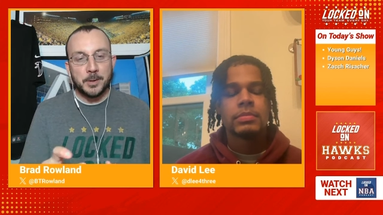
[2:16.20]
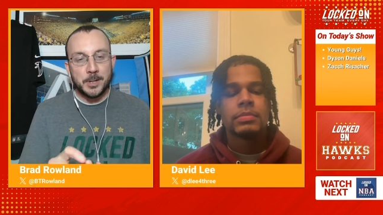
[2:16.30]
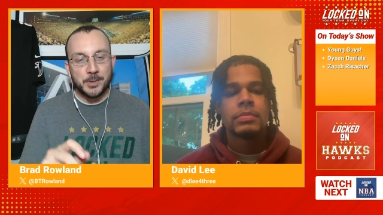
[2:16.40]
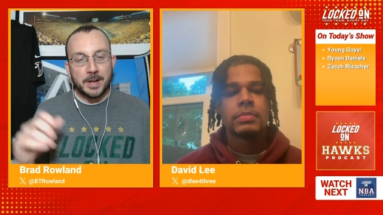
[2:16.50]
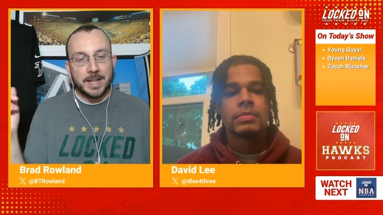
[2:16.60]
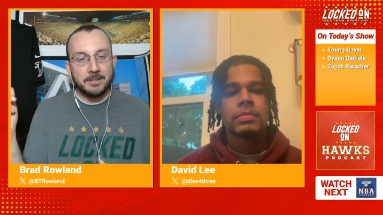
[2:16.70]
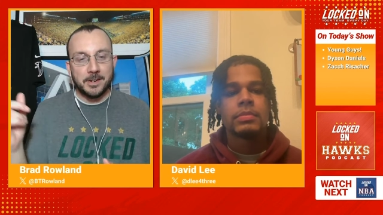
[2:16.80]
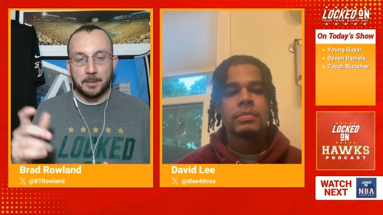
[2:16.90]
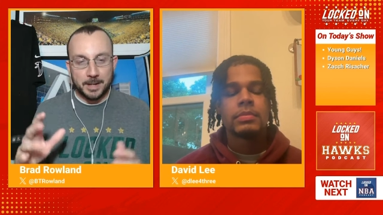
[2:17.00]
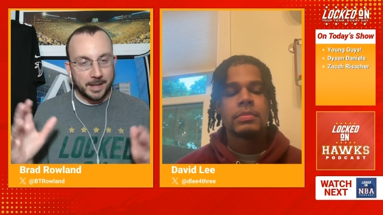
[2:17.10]
Speaker 1: you, you, should have David
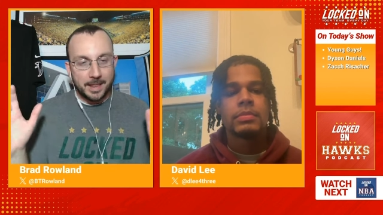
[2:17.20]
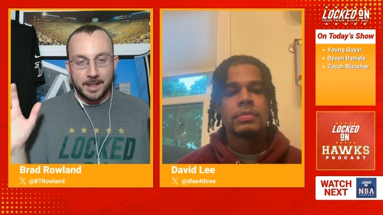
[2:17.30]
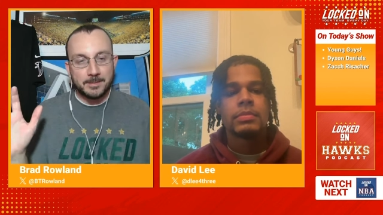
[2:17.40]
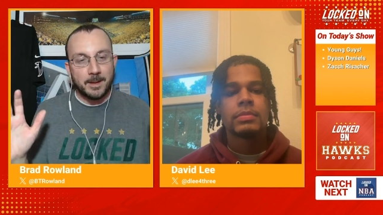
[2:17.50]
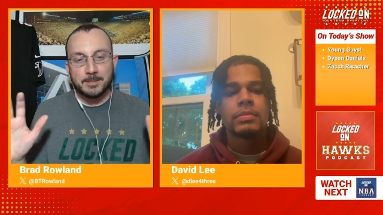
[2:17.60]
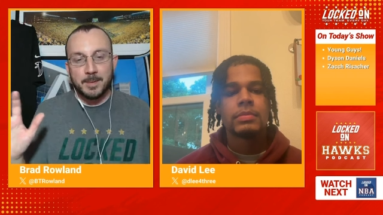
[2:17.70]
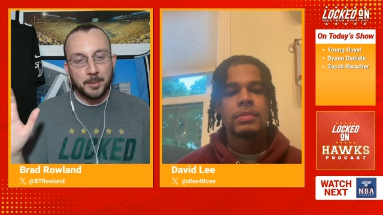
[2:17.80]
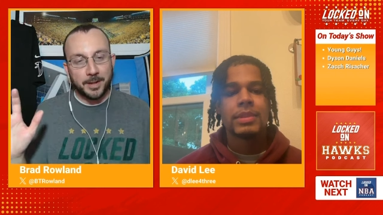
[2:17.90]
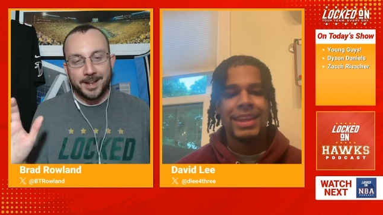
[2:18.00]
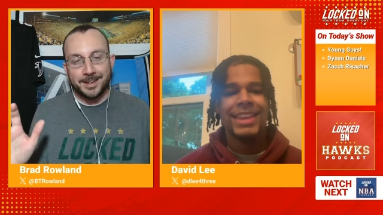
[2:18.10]
on. I'm like, yeah, that, that was my
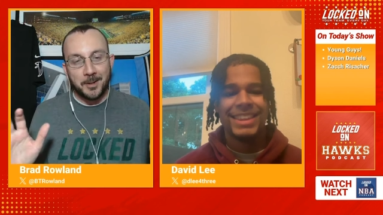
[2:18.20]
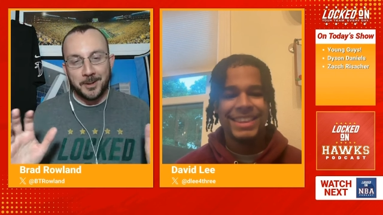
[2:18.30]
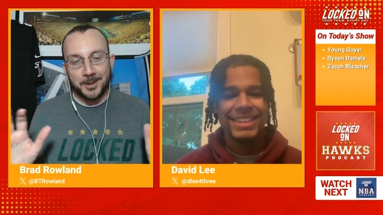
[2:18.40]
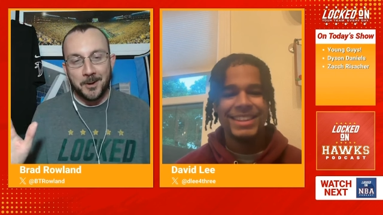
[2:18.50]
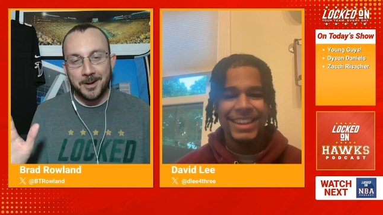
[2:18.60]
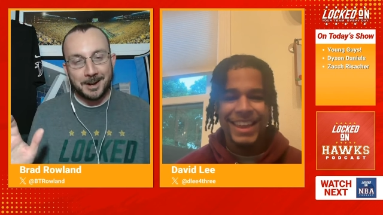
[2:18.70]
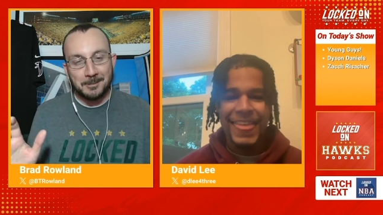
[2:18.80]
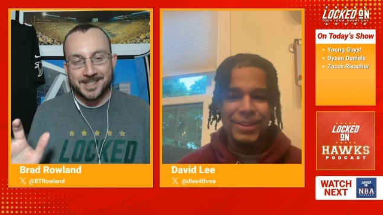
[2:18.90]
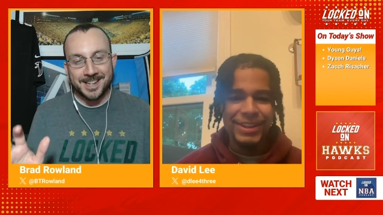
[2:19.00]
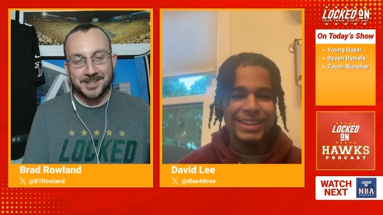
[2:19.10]
plan all along. I
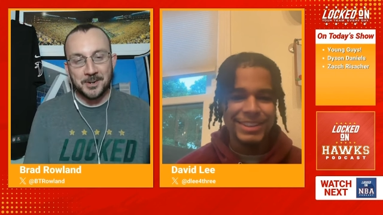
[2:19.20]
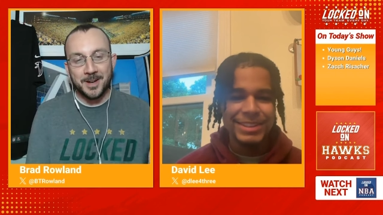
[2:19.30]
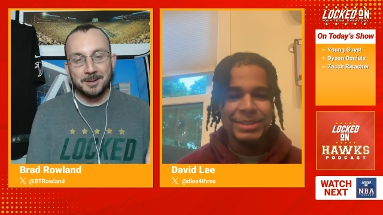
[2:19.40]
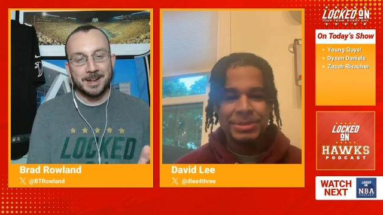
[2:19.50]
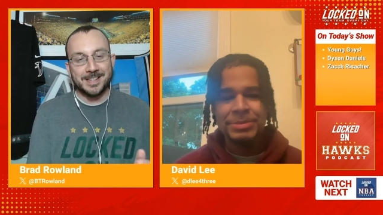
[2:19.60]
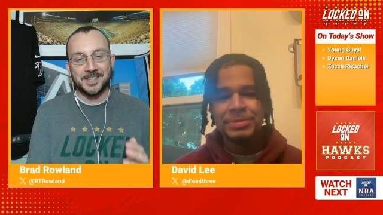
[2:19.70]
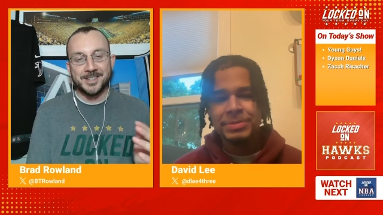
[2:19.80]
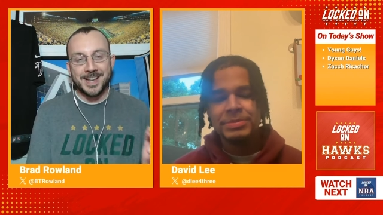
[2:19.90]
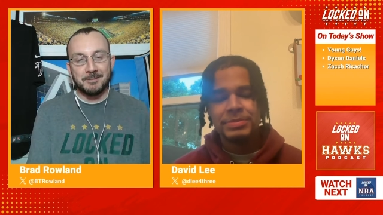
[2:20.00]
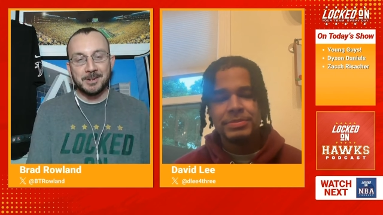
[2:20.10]
was going to yeah. do it, but it's a
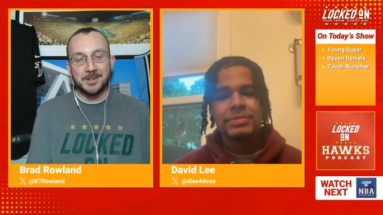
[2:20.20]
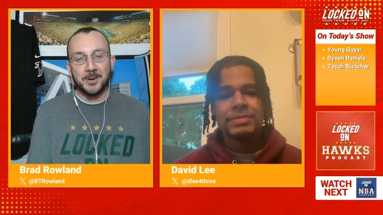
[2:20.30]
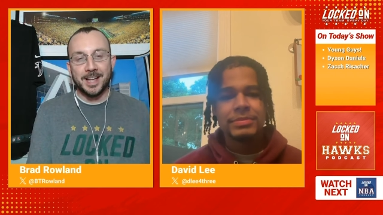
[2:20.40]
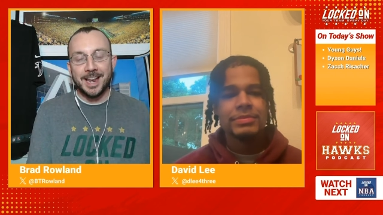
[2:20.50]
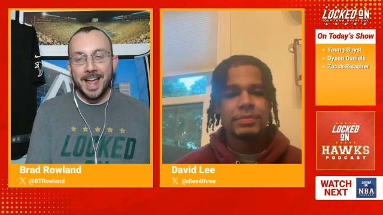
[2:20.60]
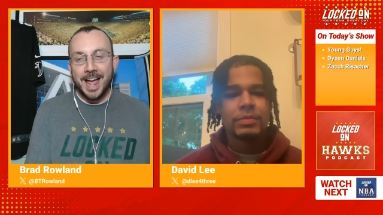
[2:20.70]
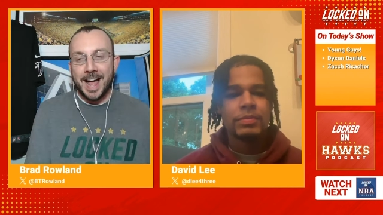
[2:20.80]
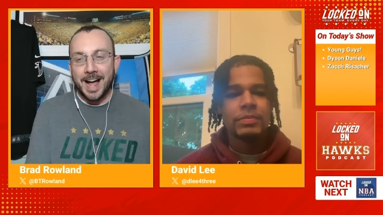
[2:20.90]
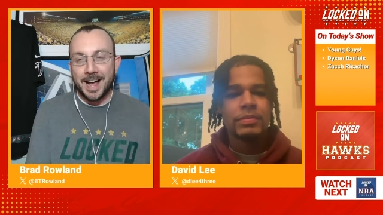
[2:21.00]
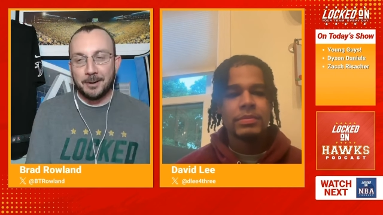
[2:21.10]
good time to do it.
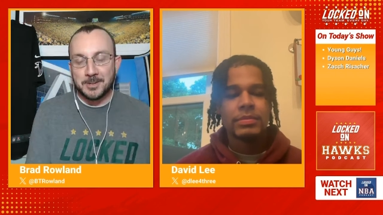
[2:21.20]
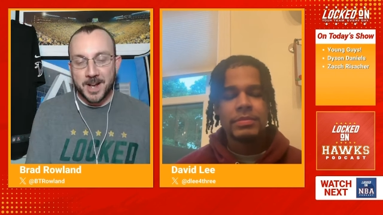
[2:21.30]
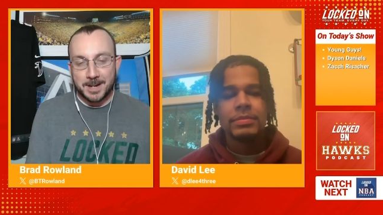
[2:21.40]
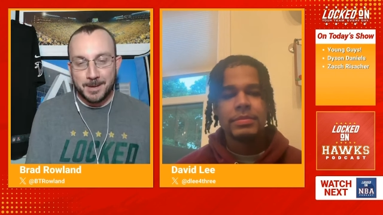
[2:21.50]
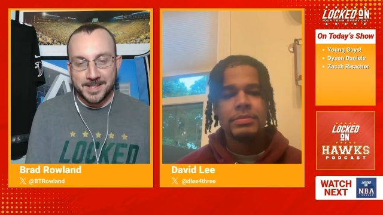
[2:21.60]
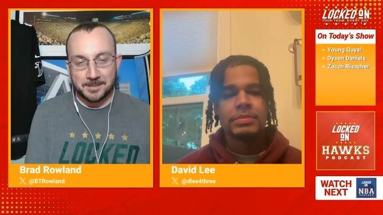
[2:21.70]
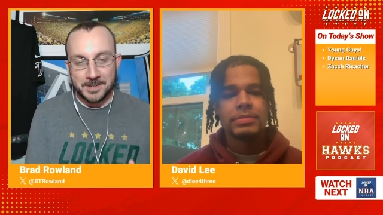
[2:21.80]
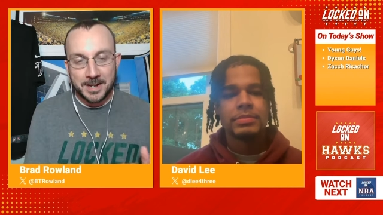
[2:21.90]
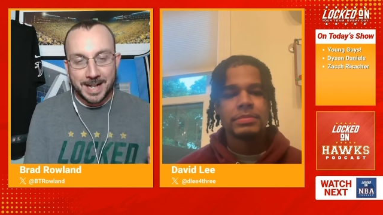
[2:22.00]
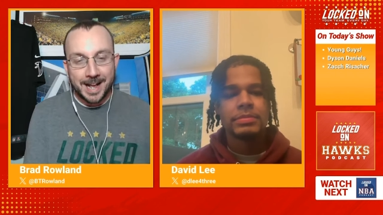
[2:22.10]
Uh, we'll talk about some
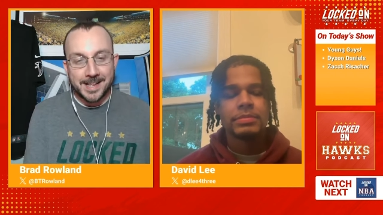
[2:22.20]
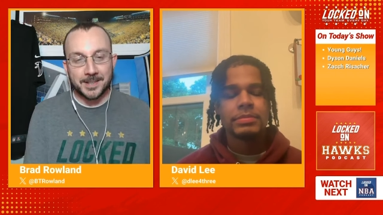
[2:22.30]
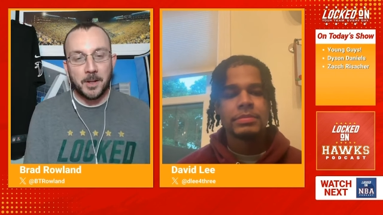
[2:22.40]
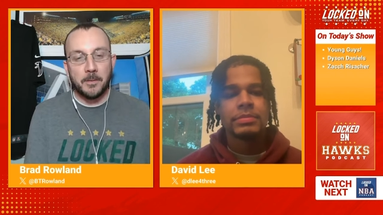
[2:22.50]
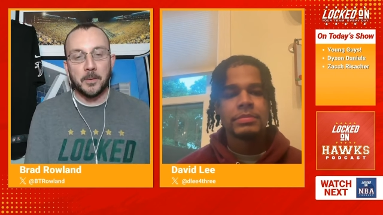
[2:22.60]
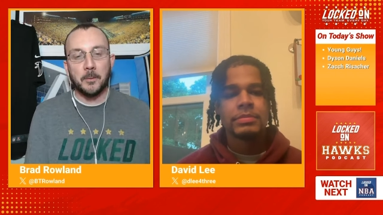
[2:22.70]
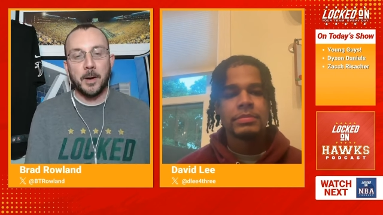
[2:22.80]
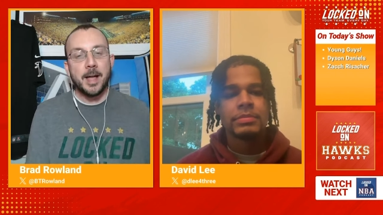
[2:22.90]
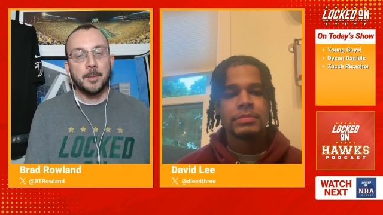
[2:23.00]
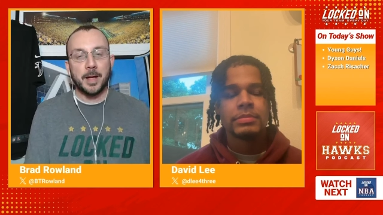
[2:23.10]
young guys along the
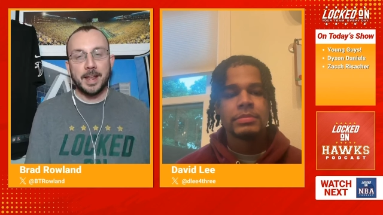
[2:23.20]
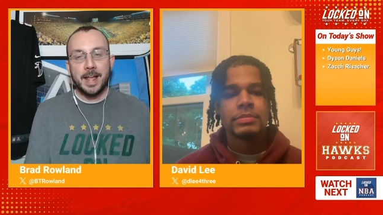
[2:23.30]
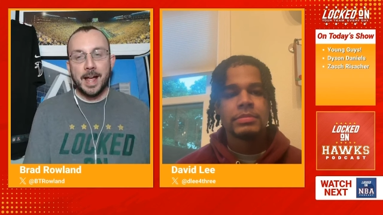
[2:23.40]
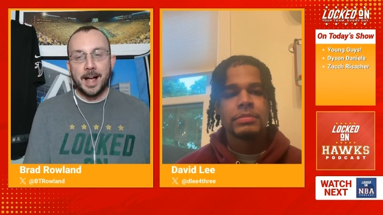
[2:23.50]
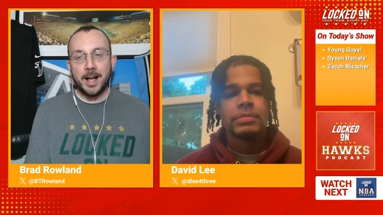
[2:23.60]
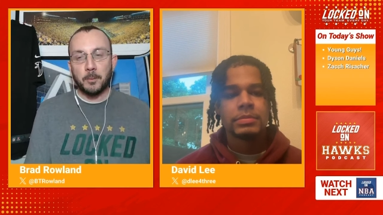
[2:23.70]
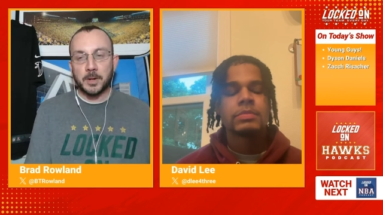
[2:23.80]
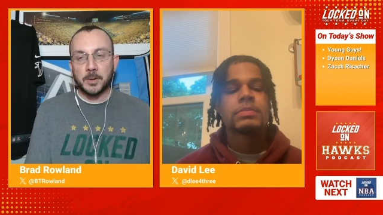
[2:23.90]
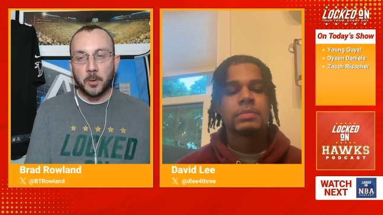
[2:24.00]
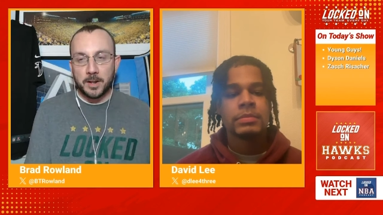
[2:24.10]
way, but uh, we're
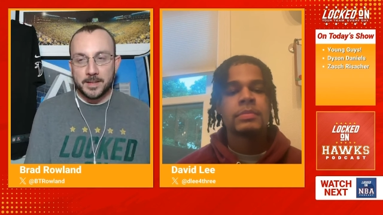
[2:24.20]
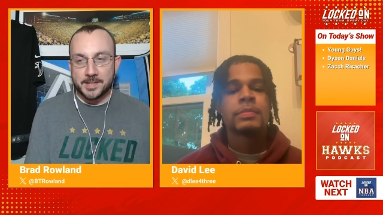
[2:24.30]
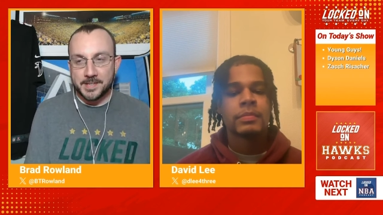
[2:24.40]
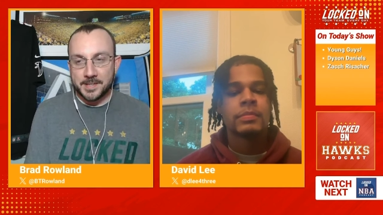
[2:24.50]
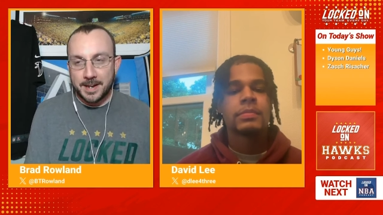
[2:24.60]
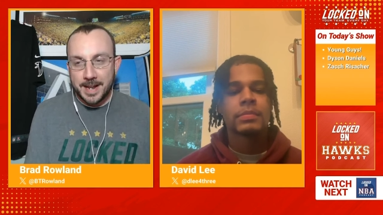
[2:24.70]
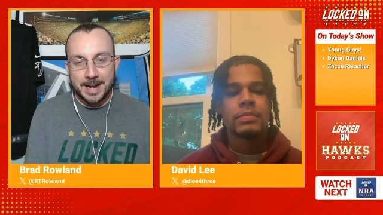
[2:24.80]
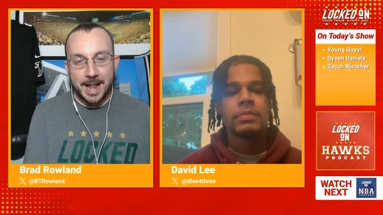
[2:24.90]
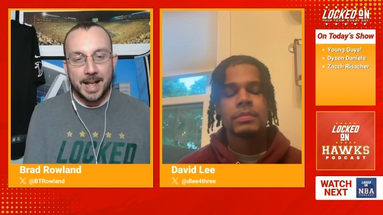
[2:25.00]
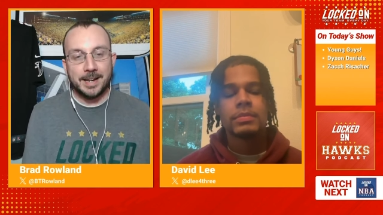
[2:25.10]
recording this Sunday
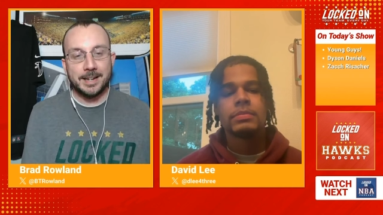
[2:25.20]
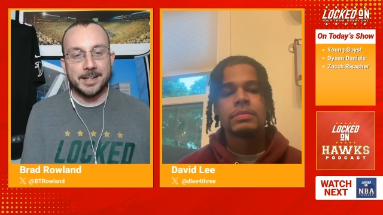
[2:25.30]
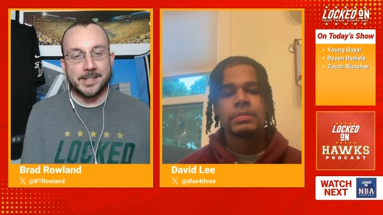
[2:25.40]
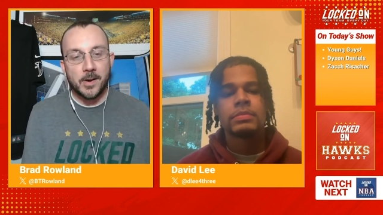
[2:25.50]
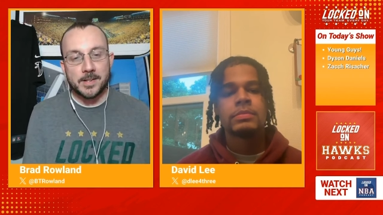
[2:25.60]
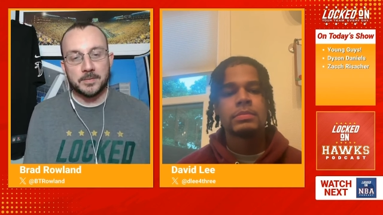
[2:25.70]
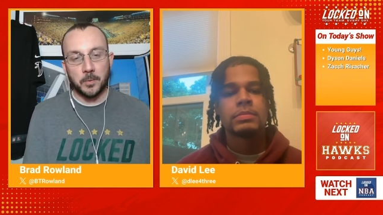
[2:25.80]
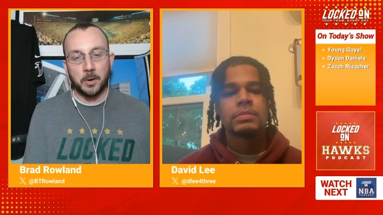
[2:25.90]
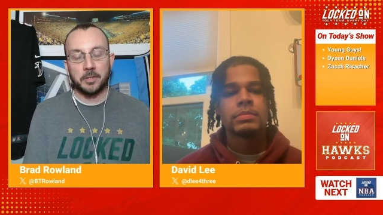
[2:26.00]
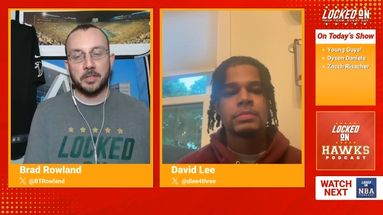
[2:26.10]
night. It's August
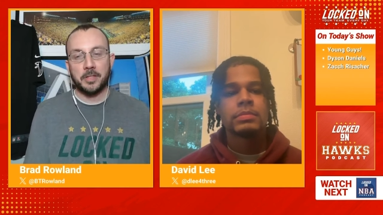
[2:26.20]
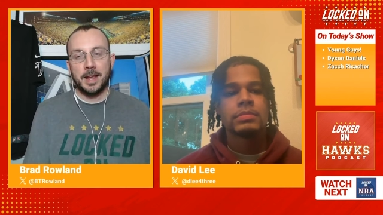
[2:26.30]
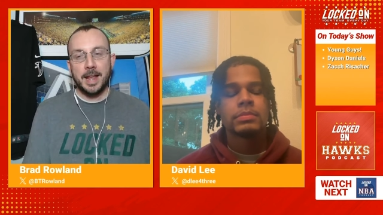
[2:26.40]
4th.